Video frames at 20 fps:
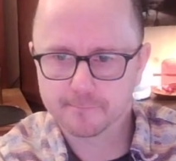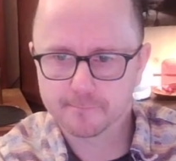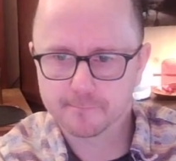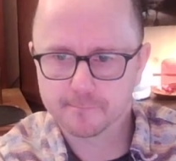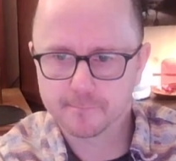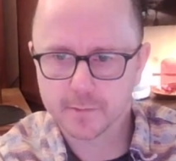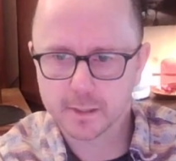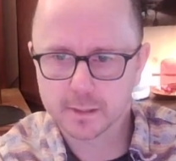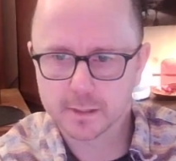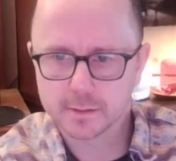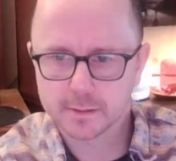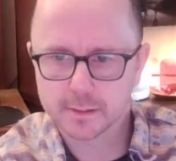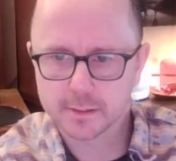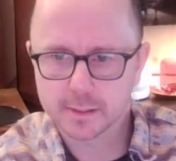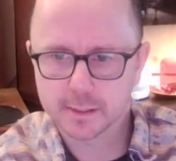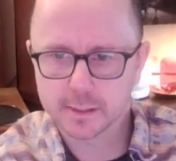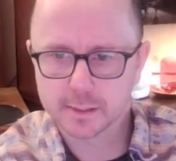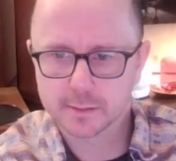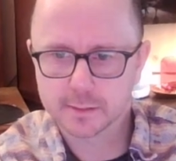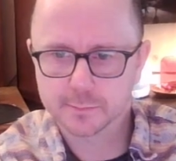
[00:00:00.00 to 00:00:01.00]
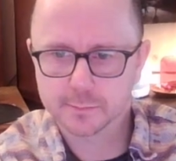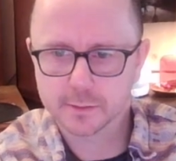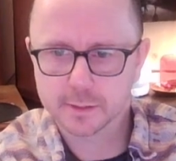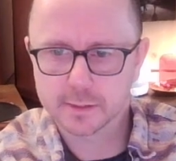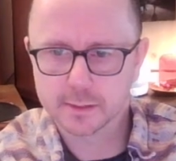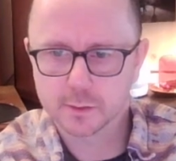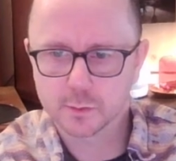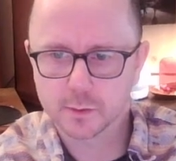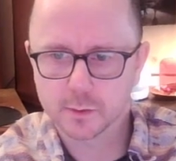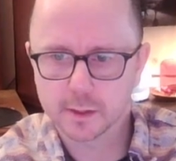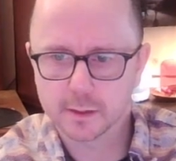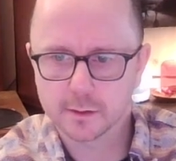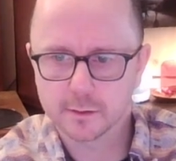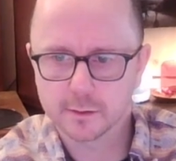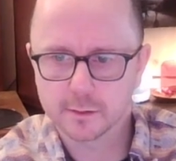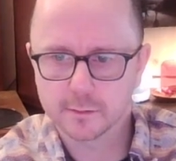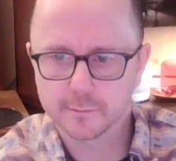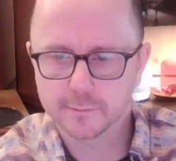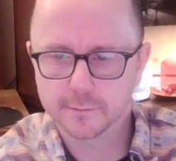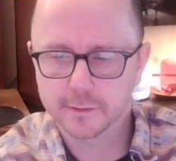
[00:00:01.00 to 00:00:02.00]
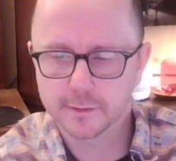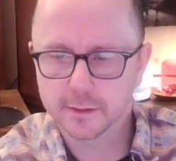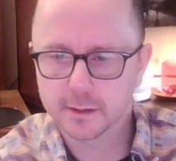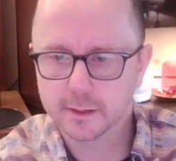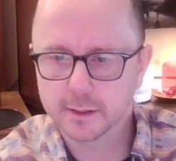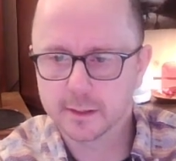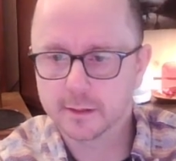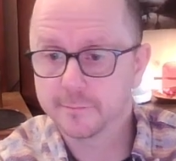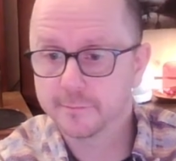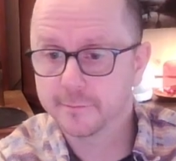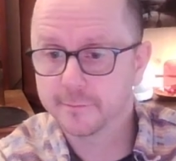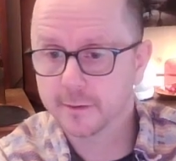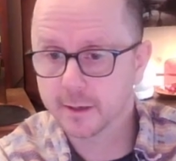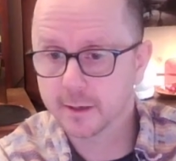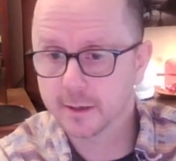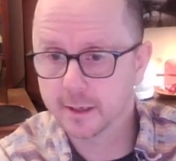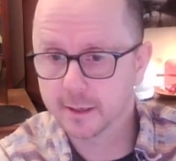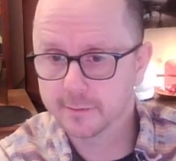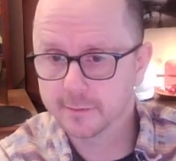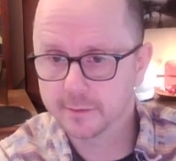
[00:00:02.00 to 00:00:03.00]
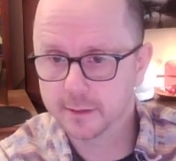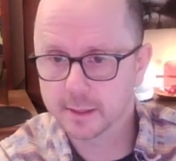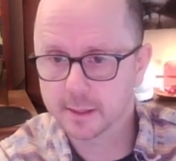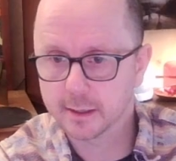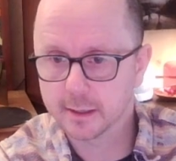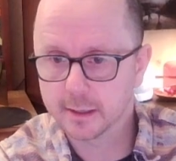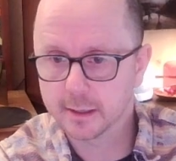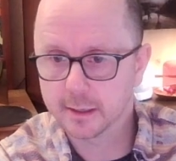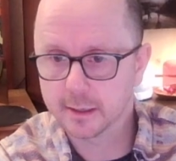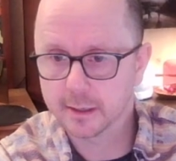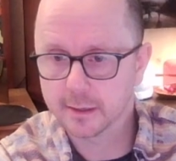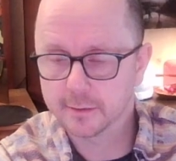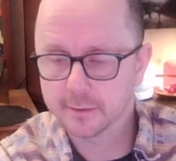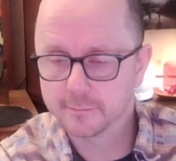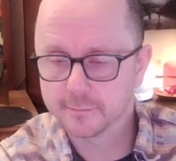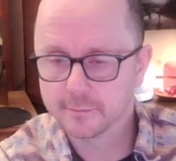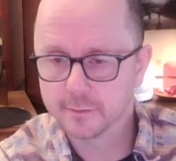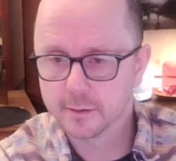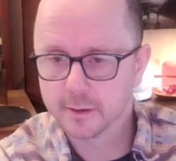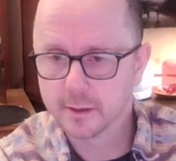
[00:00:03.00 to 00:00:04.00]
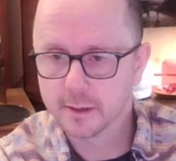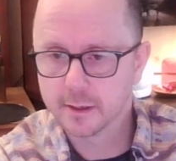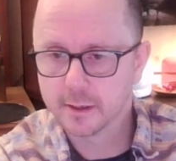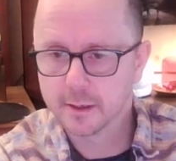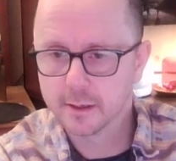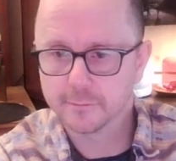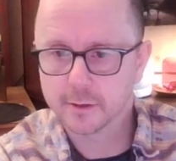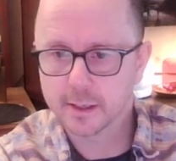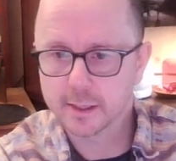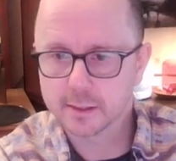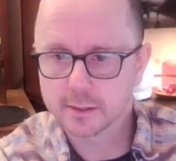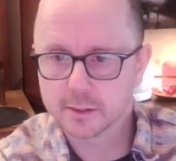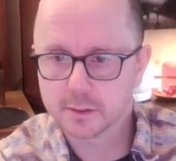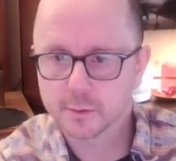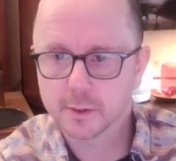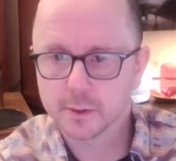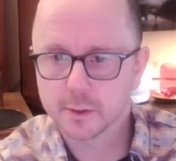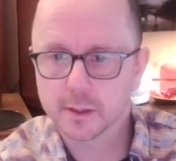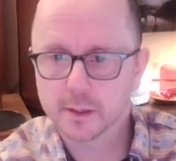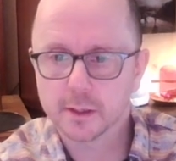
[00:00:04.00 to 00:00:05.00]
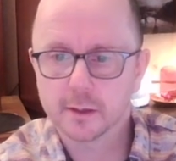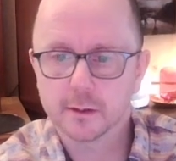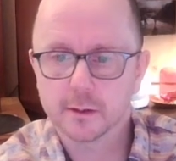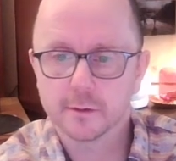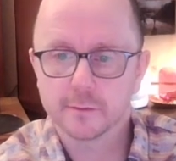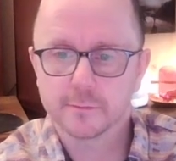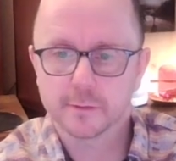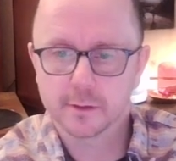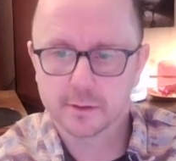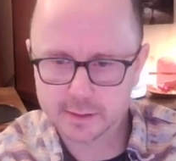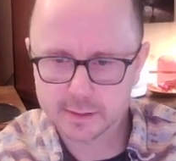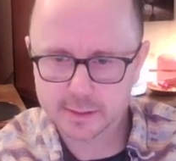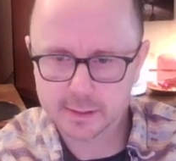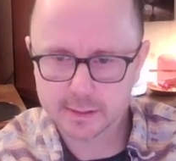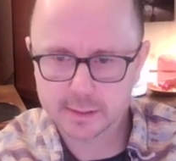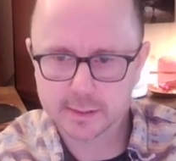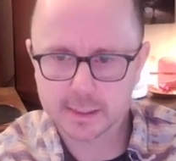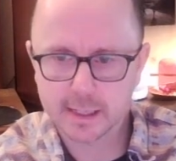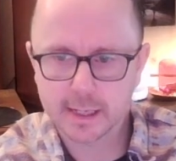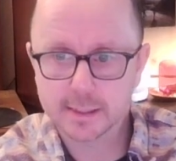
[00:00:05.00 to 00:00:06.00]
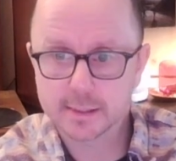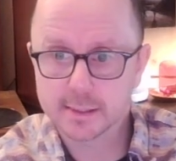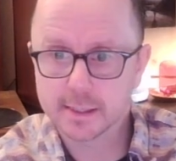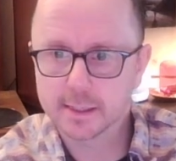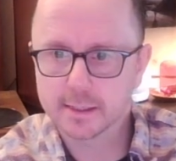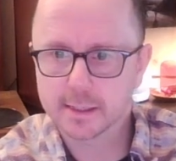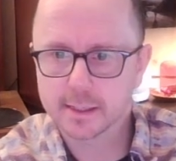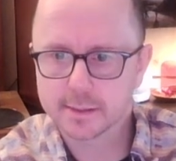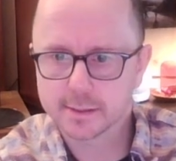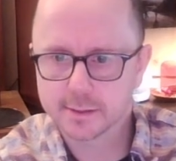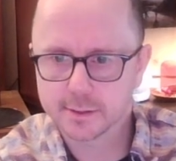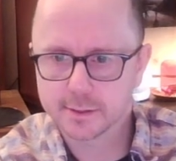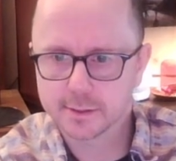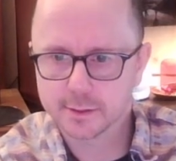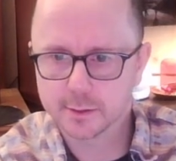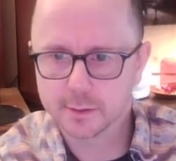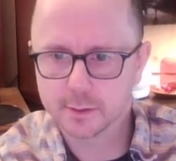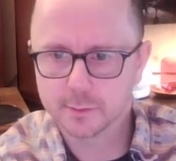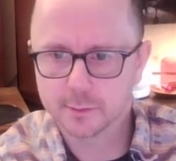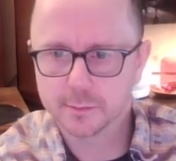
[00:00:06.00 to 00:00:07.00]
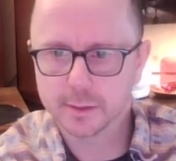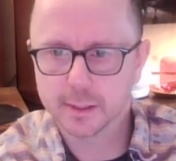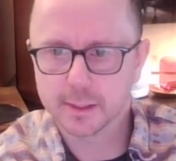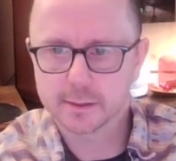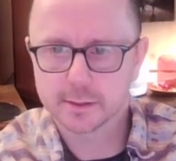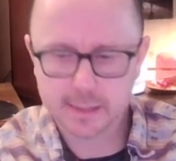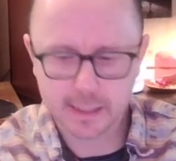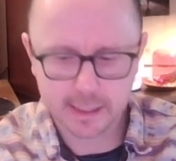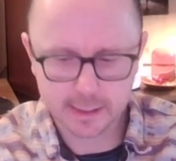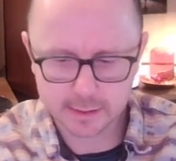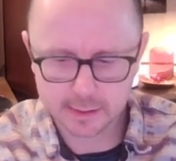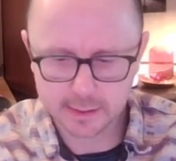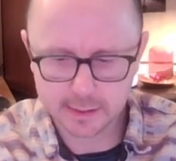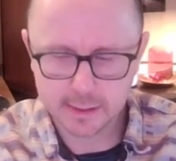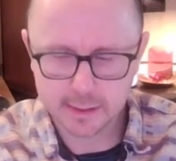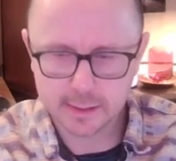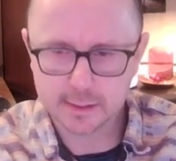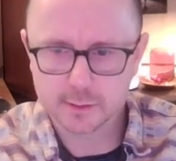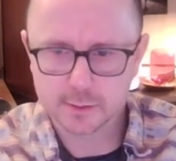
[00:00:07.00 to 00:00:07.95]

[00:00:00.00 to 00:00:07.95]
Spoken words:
6 plus 6 is 12, and you need a 5 here, which you can't have. And 4, 8 is 12, plus 6 is 18. That's too big. So this actually is